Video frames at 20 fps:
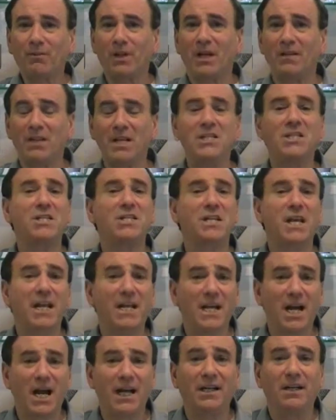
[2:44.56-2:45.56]
this is a
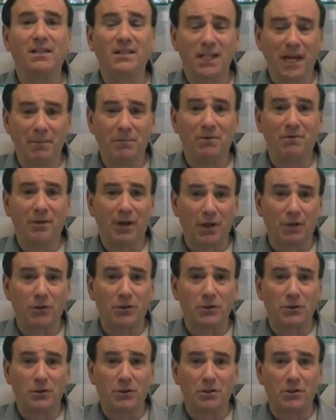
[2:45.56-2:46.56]
type of health
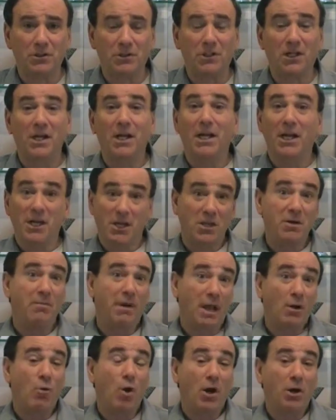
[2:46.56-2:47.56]
insurance you
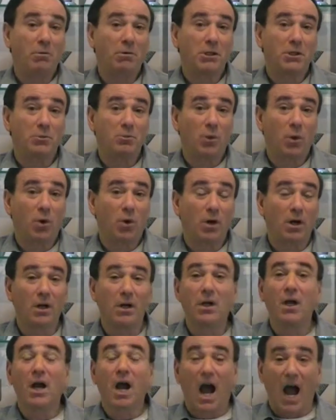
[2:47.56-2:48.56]
may want to explore.
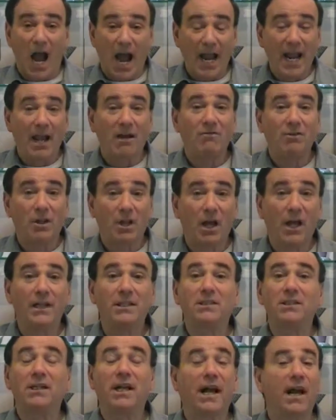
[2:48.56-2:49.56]
I have
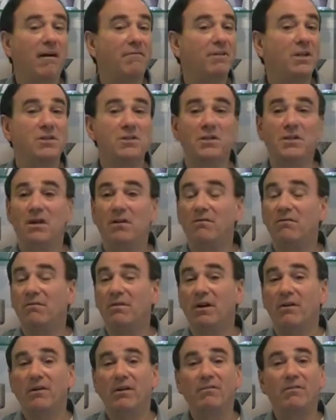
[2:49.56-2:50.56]
clients that have these and they're
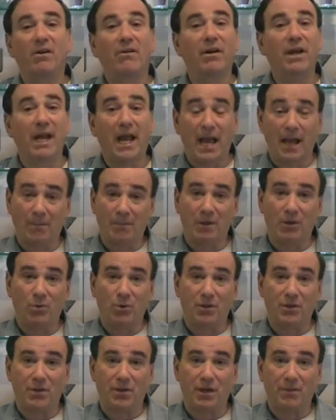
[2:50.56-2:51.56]
very, very happy
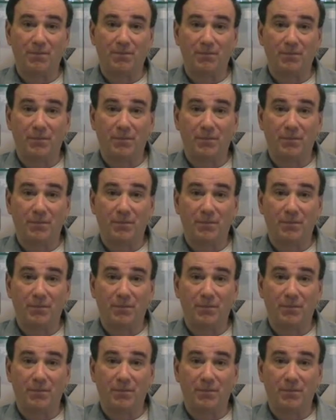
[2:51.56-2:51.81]
with them.